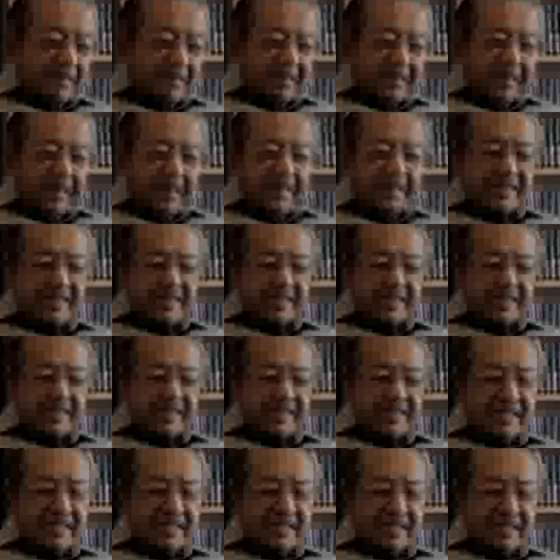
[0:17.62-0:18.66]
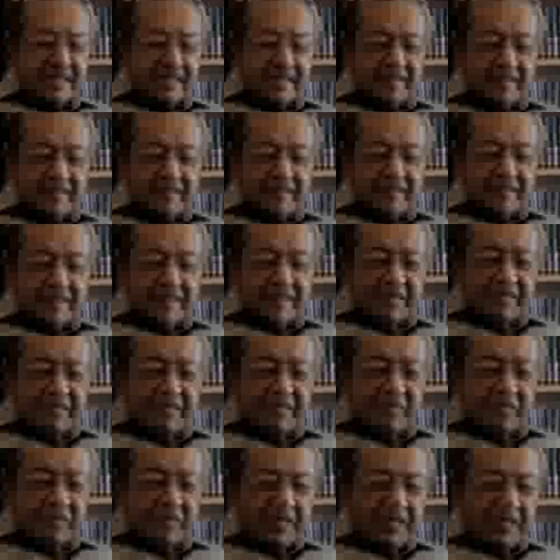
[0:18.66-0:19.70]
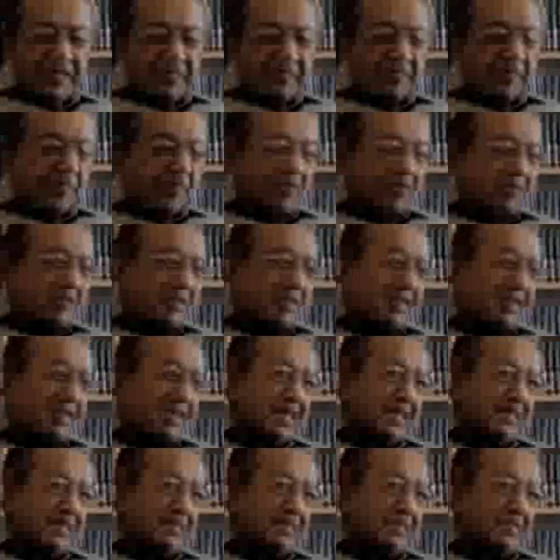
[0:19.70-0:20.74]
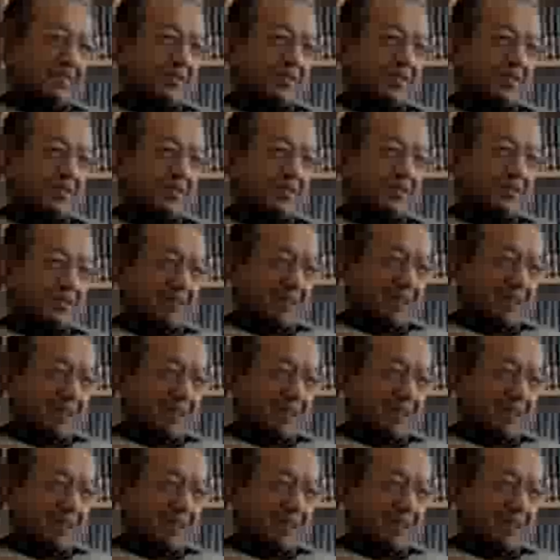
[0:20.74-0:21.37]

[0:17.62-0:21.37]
taxes on imports and exports and all